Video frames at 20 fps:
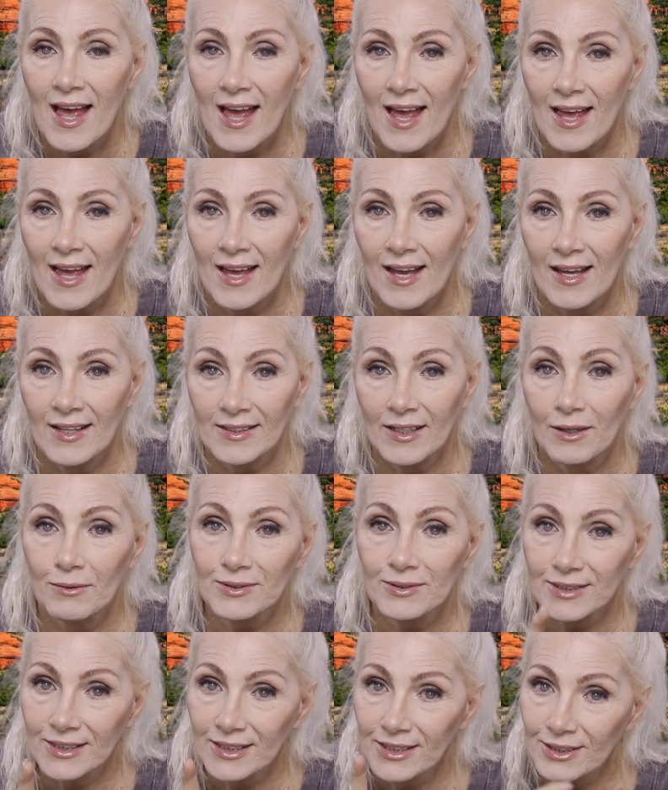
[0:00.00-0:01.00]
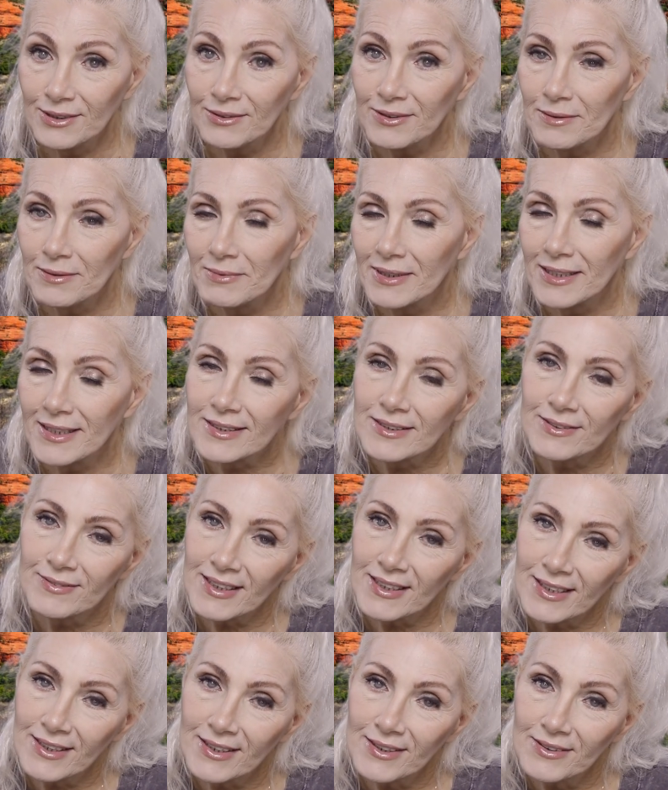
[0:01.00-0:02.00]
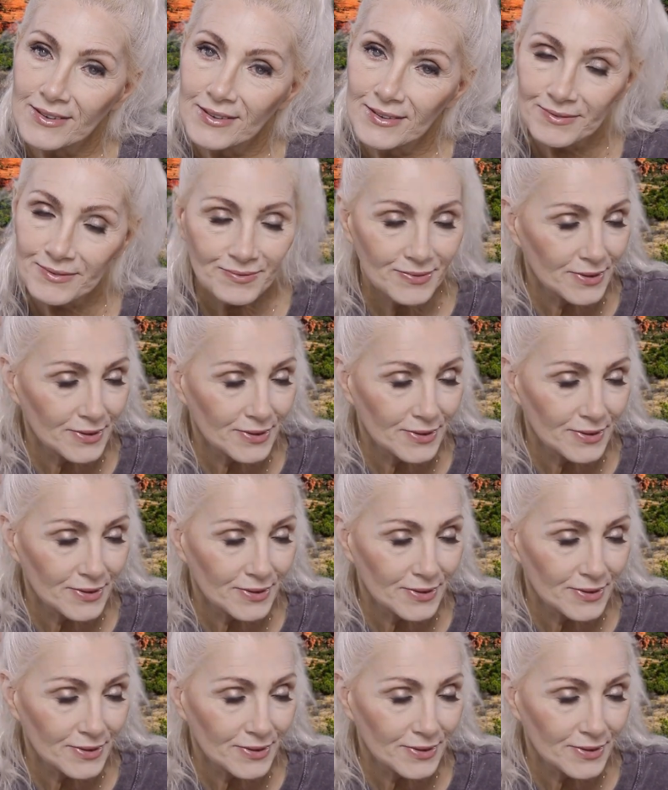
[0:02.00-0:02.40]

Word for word: And I will see you in my next video.